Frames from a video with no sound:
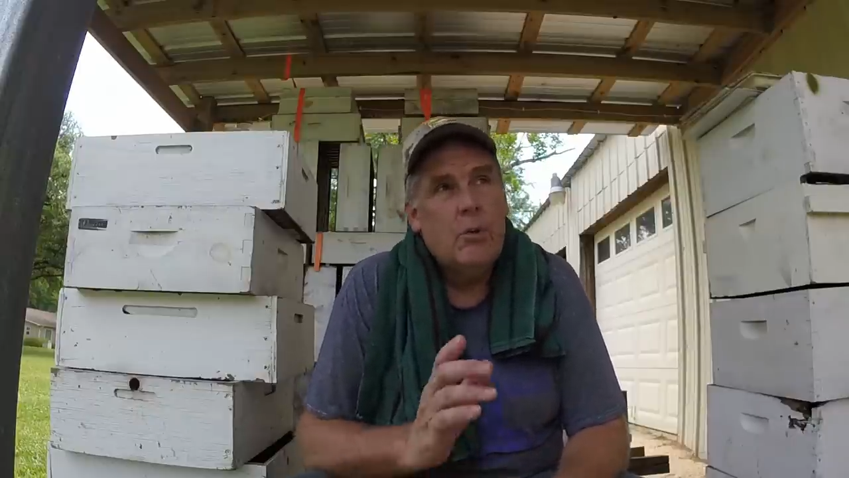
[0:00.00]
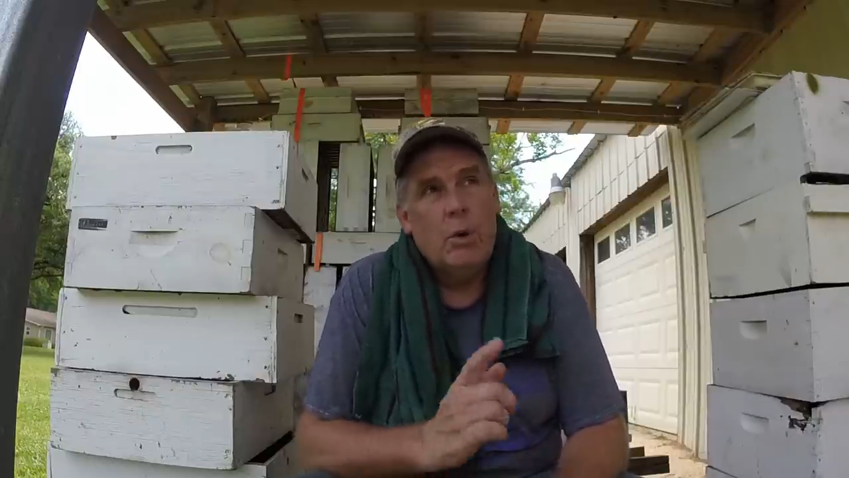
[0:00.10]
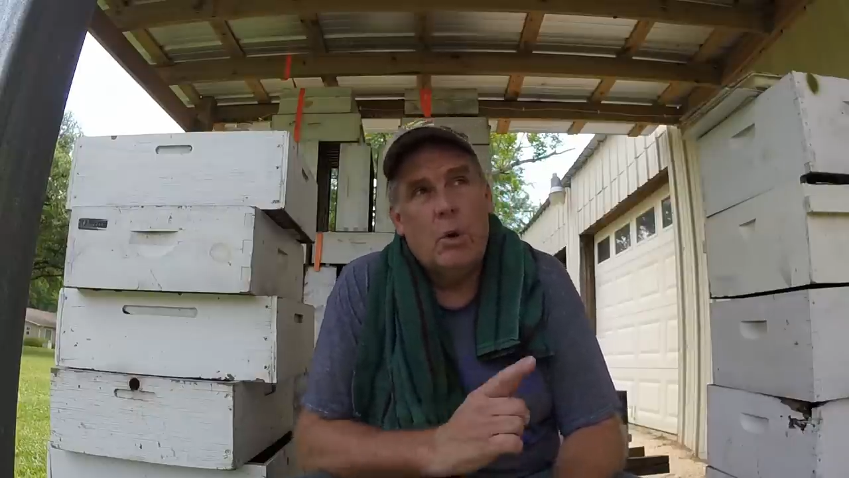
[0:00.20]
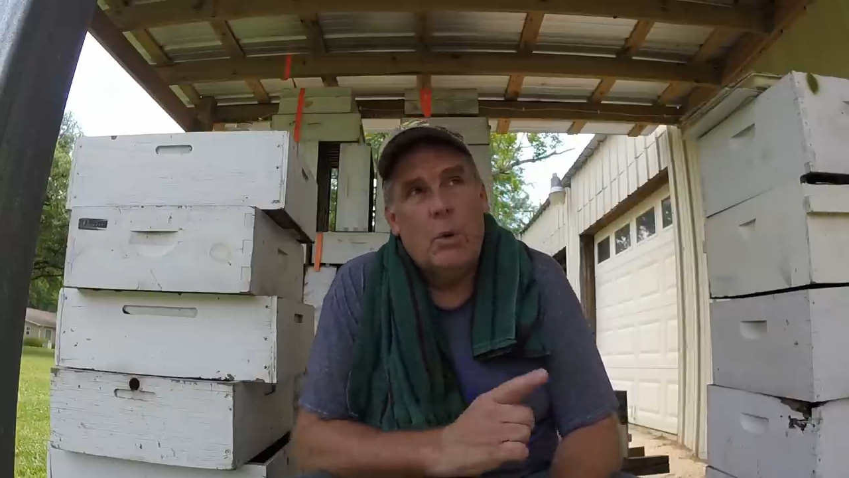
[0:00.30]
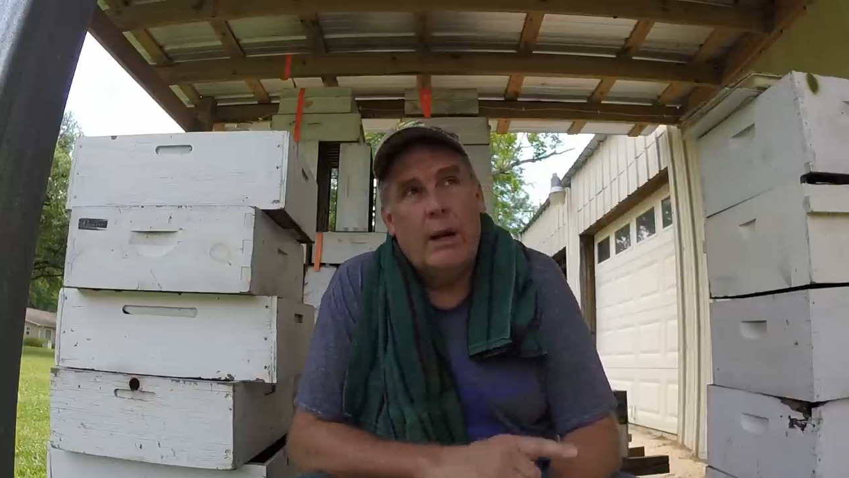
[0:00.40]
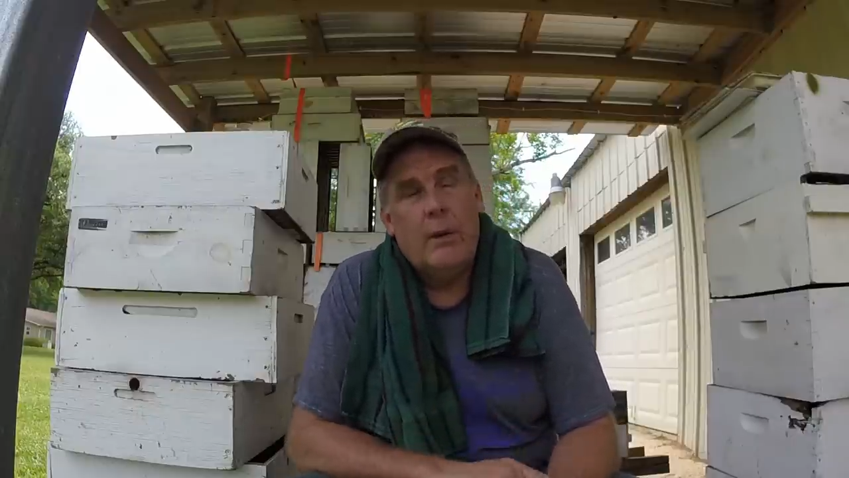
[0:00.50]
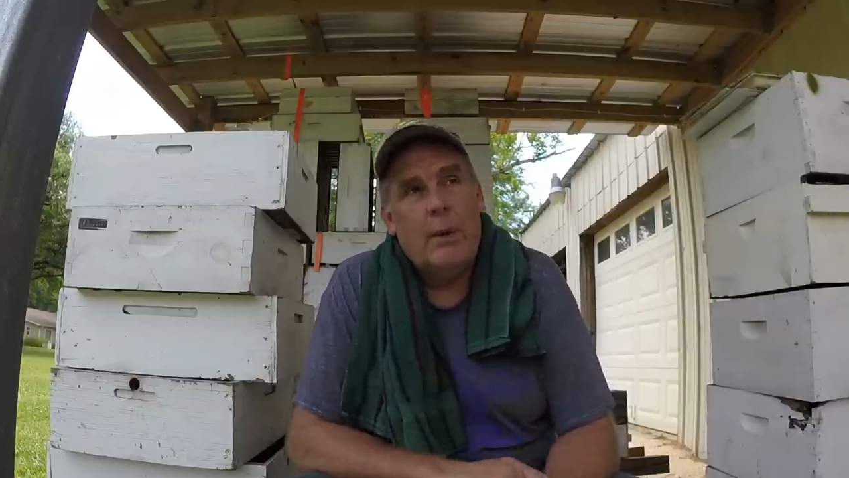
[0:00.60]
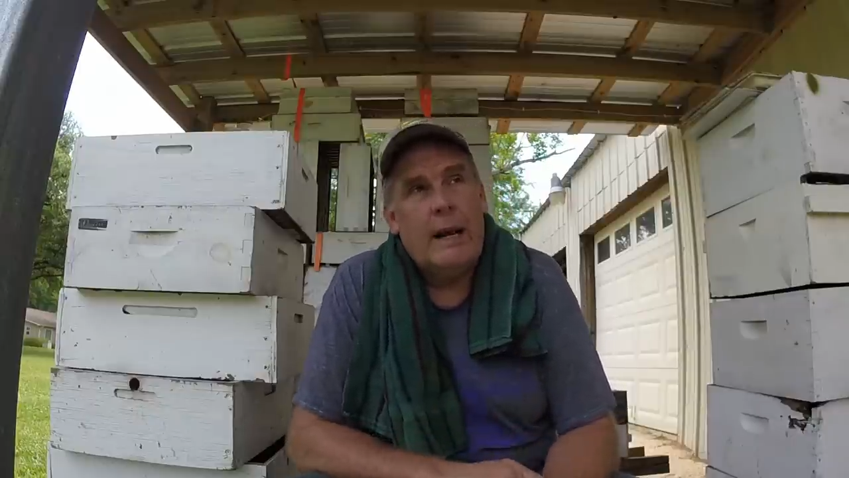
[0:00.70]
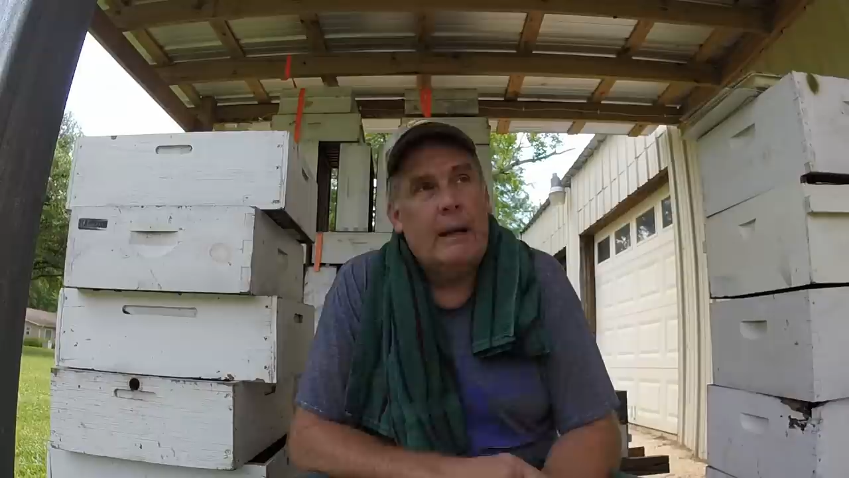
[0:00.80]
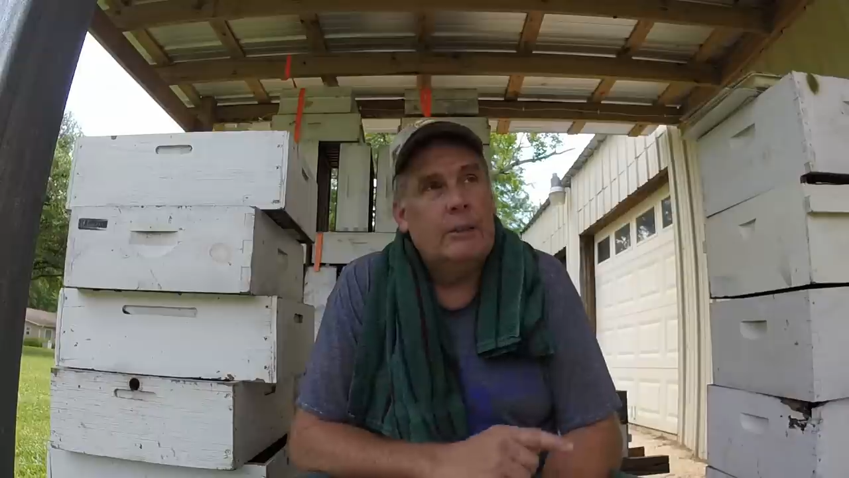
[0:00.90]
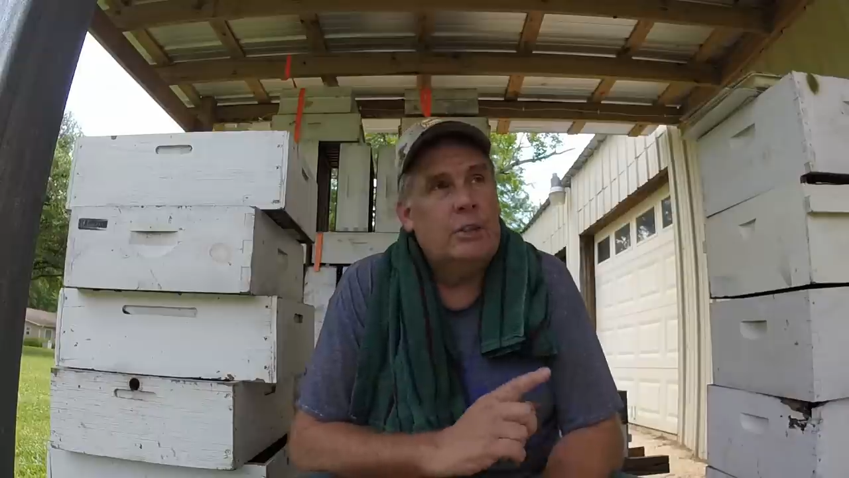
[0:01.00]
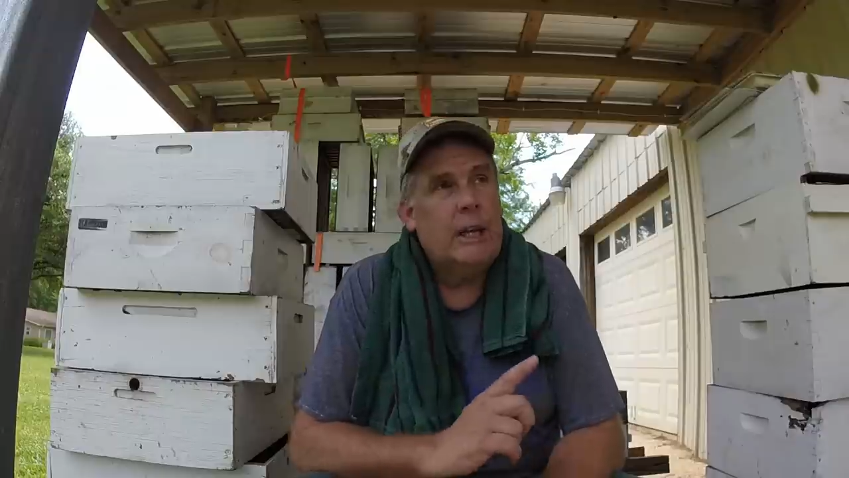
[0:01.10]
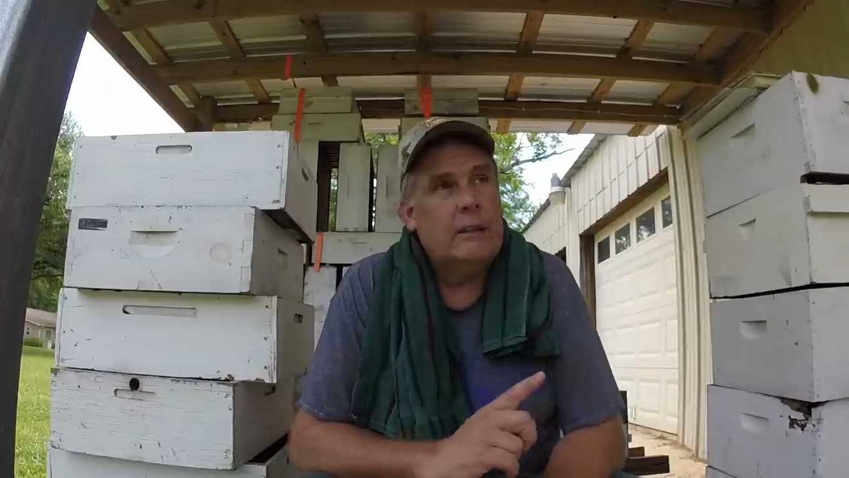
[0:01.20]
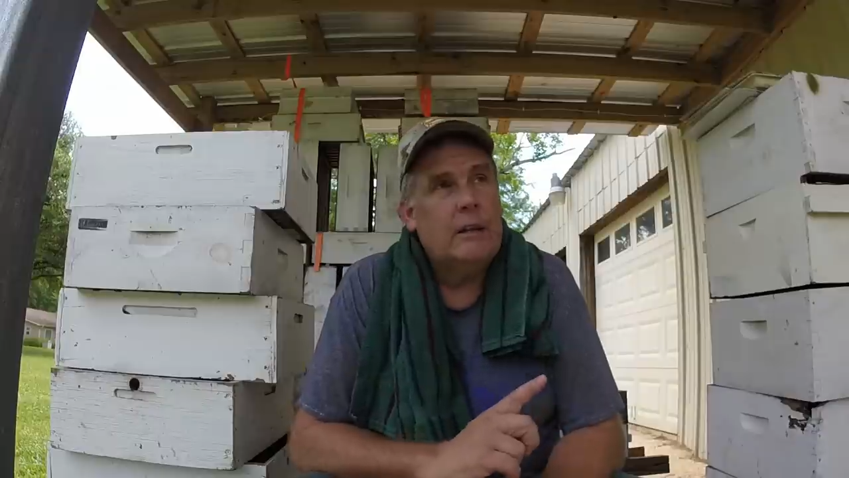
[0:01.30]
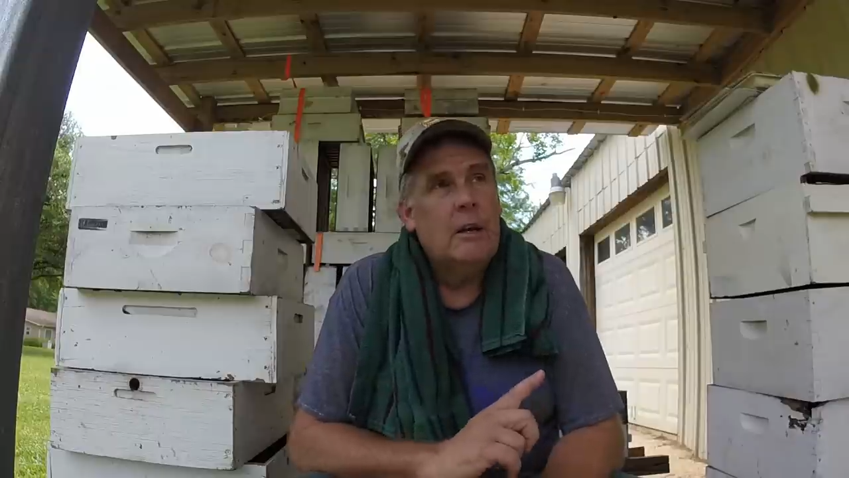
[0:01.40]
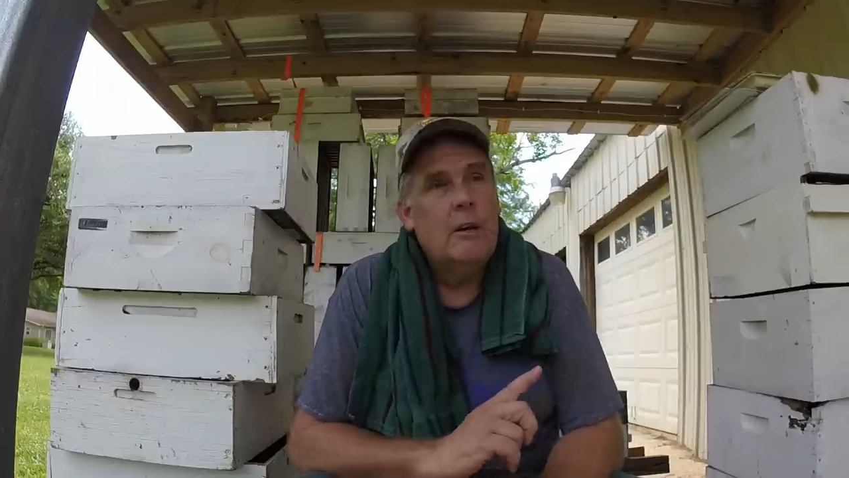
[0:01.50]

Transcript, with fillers: Real quick, I went out and checked